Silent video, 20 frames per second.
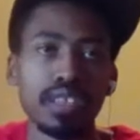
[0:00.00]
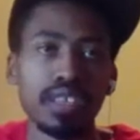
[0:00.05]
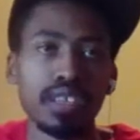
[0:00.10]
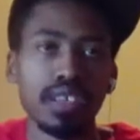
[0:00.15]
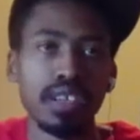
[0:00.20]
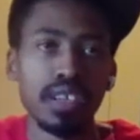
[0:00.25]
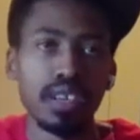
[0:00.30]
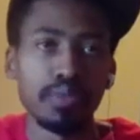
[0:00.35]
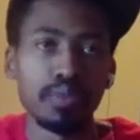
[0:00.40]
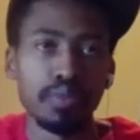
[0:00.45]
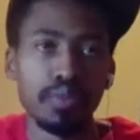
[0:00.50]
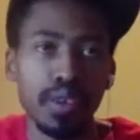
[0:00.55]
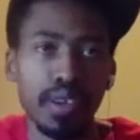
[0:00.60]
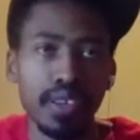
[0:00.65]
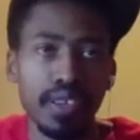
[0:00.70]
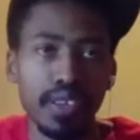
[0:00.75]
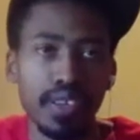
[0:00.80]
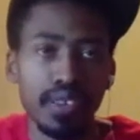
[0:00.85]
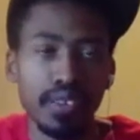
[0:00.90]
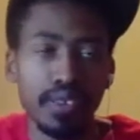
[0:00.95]
right
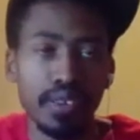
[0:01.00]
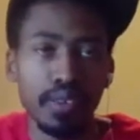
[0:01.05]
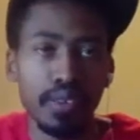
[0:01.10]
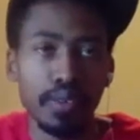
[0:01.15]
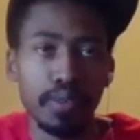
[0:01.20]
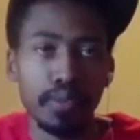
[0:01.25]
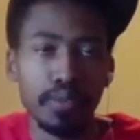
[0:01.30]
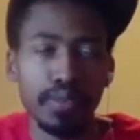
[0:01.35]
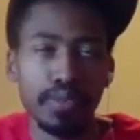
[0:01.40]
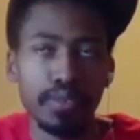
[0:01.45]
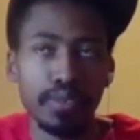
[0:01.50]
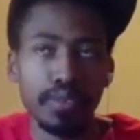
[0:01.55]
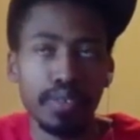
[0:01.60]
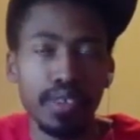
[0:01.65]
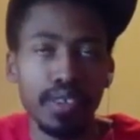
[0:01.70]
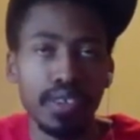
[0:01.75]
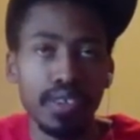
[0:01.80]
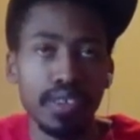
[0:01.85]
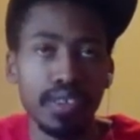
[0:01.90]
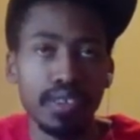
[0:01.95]
here. It's on
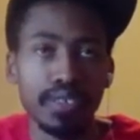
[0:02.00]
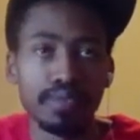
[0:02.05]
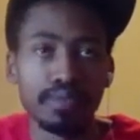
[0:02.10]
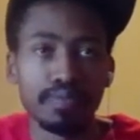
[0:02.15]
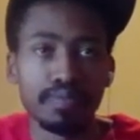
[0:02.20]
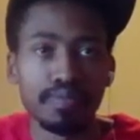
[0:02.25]
our